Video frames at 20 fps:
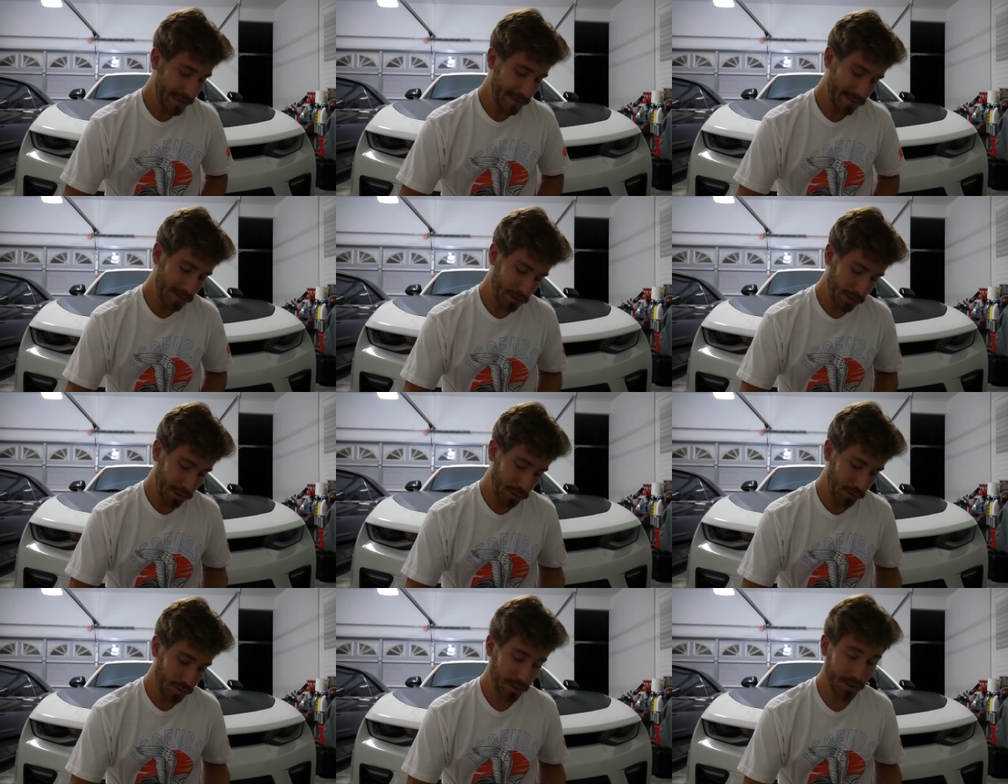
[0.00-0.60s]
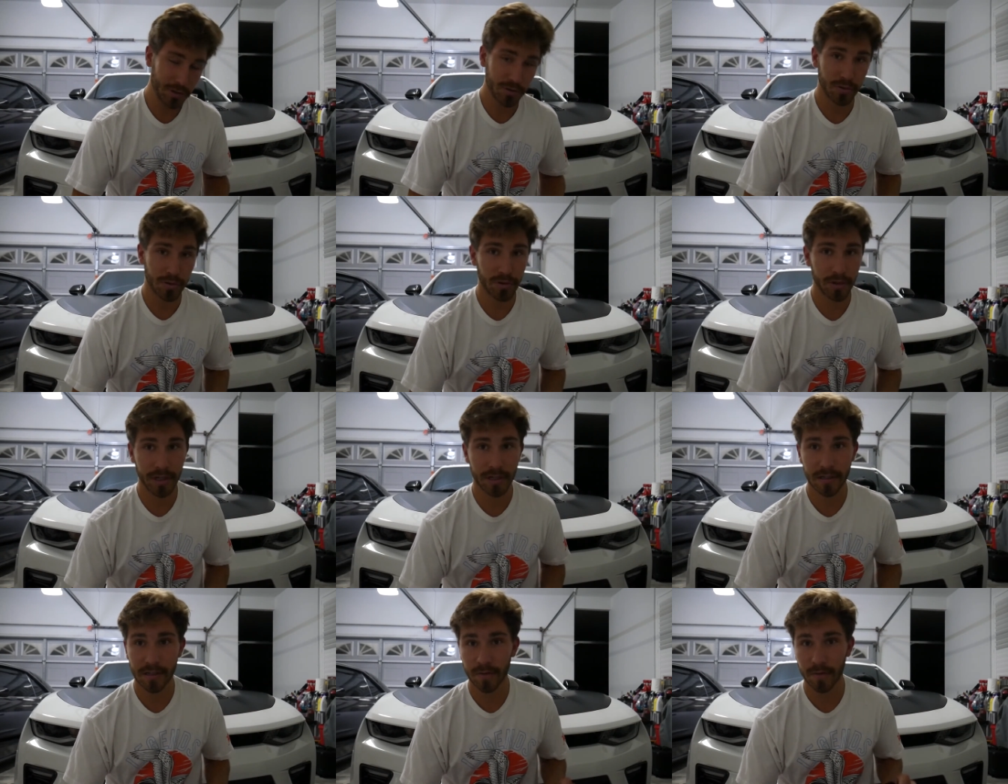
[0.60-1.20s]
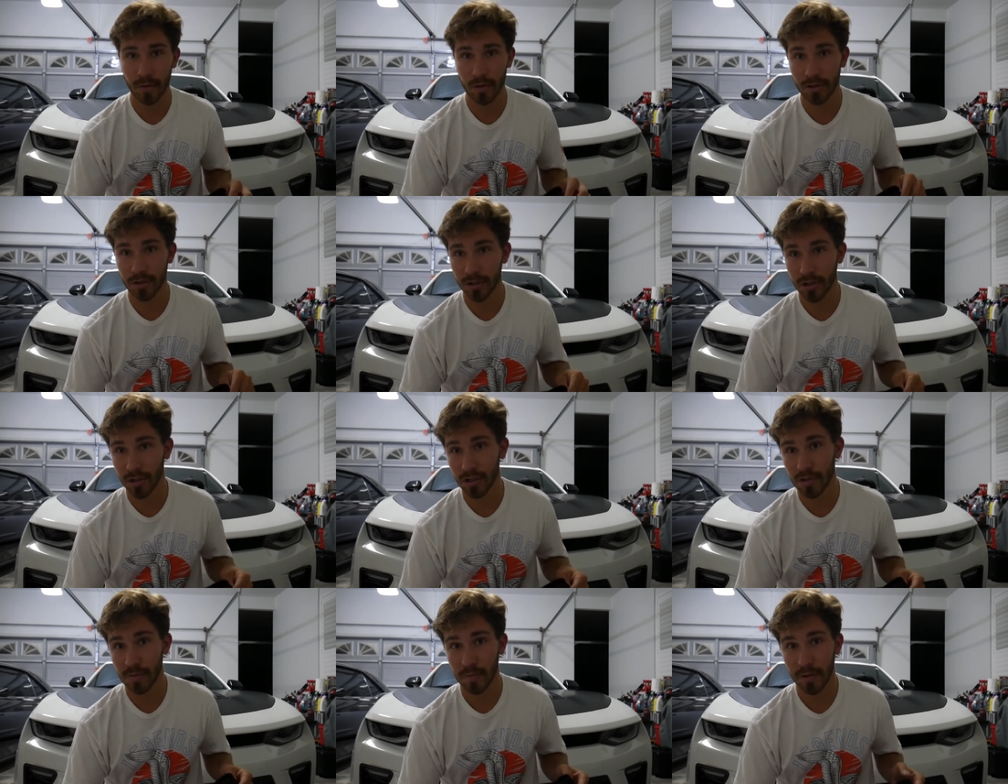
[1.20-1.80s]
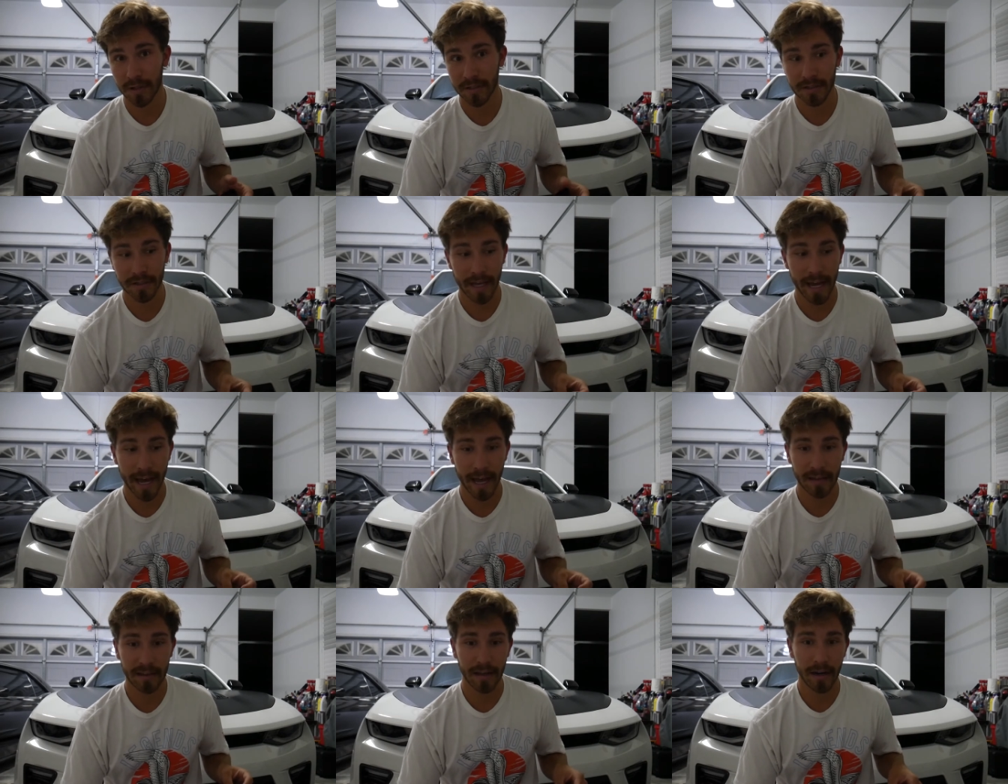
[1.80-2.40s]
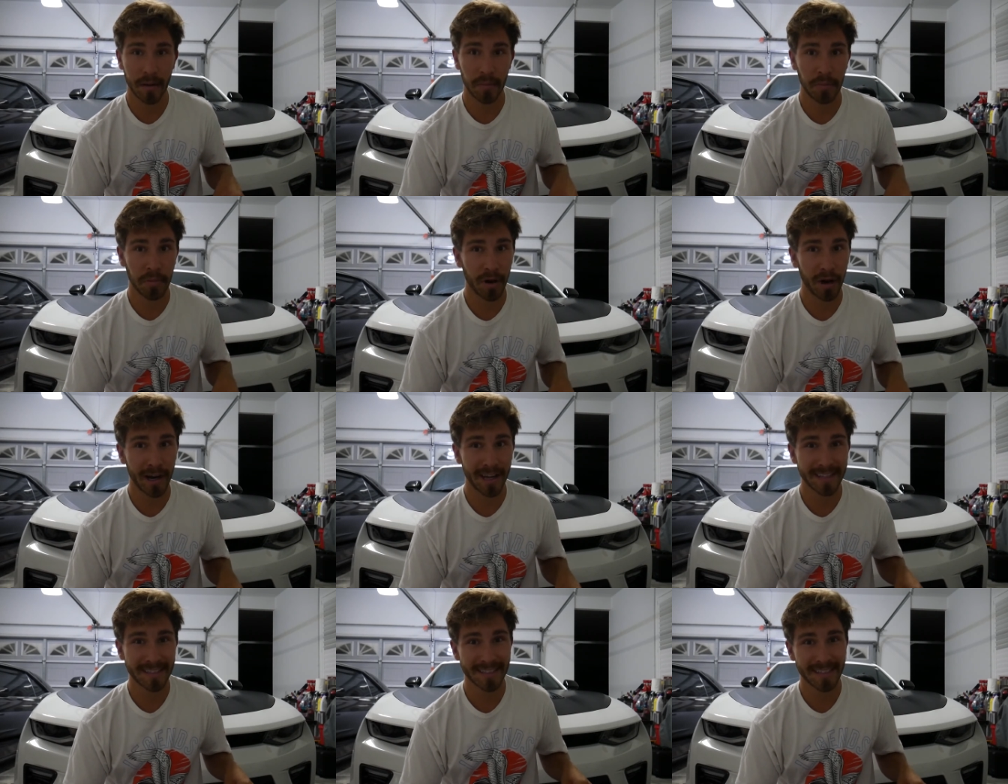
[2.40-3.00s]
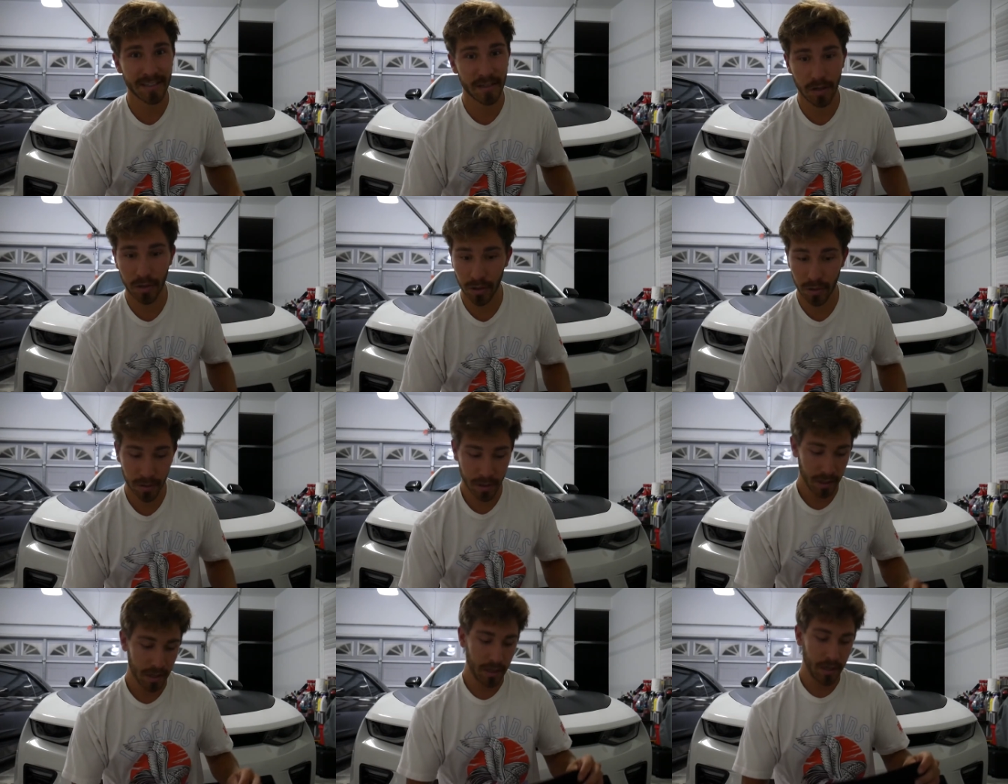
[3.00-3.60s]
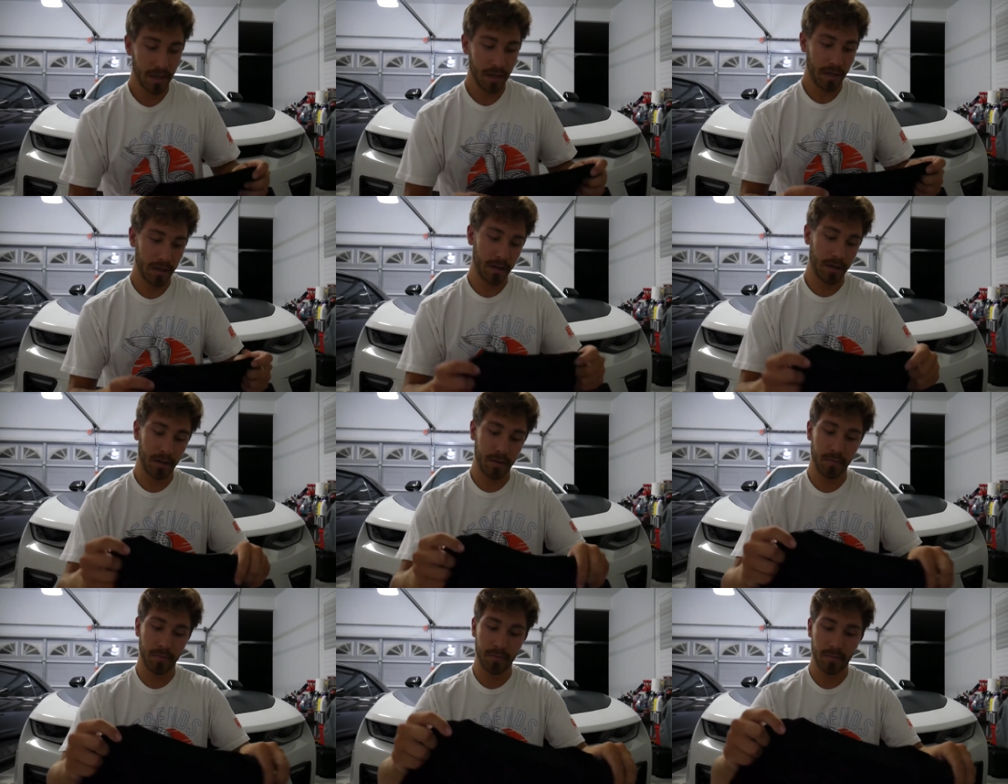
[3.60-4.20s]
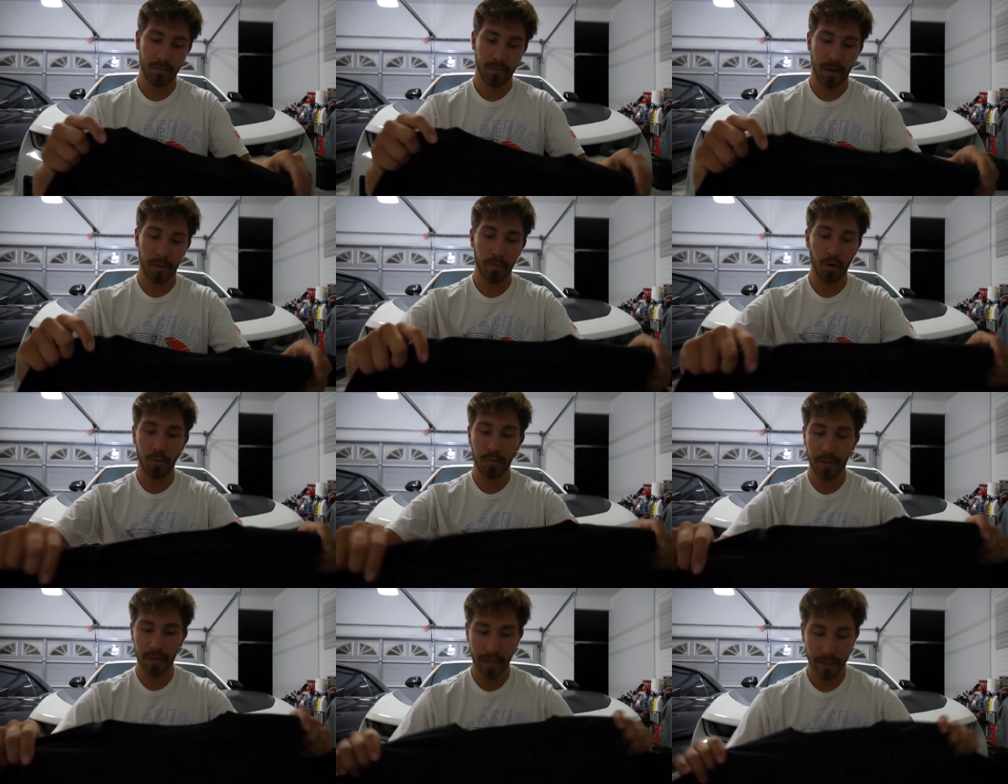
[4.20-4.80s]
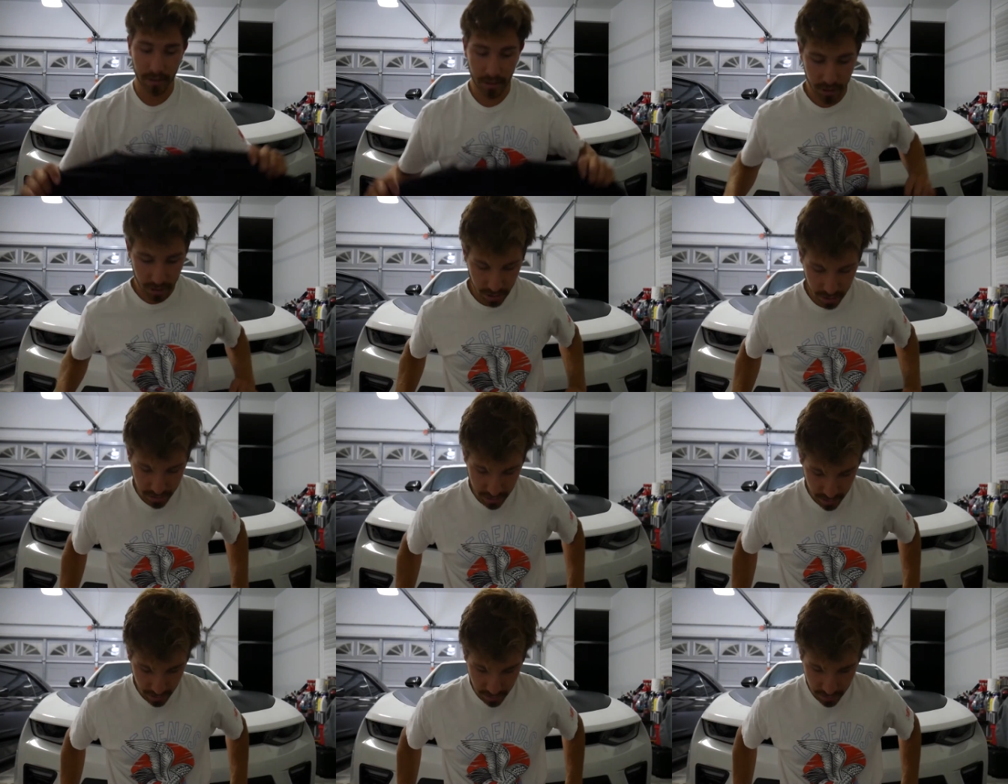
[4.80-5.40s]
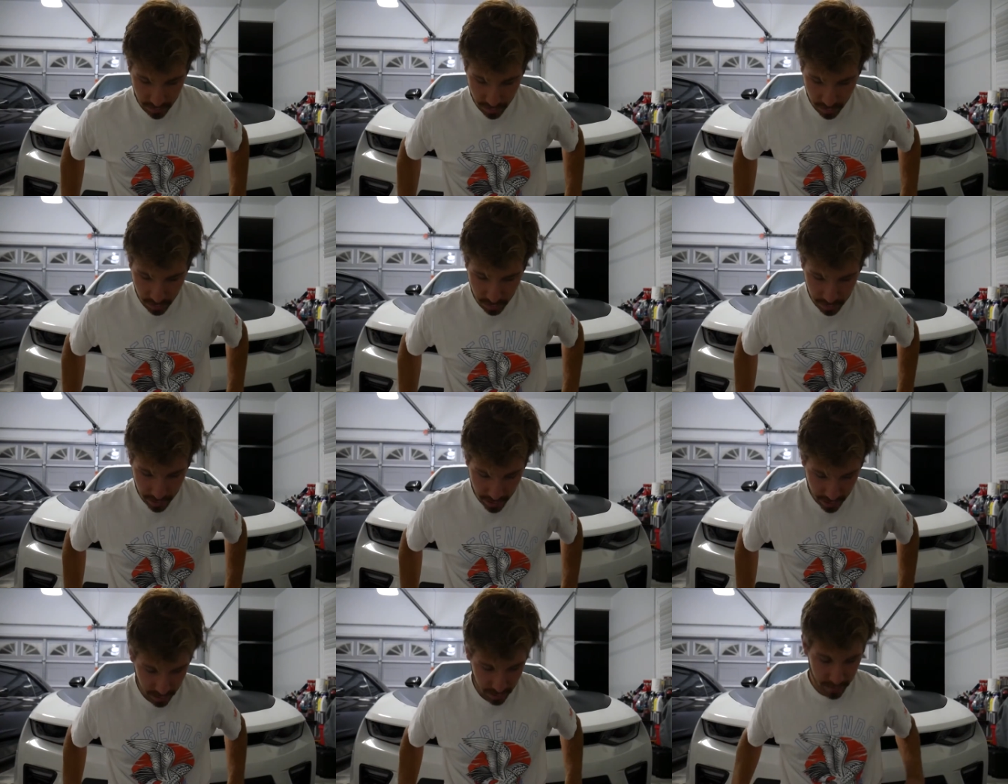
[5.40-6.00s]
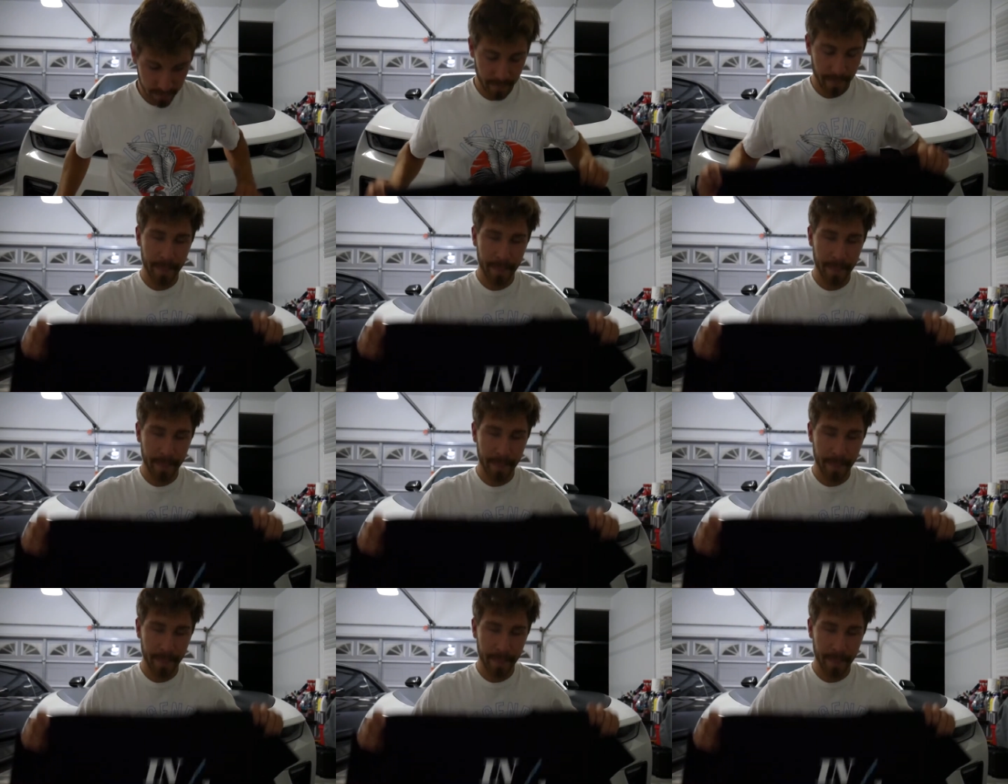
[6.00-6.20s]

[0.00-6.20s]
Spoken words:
So this one only has 4 shirts plus the hat that I bought. So I'm hoping that the shirts get a little better.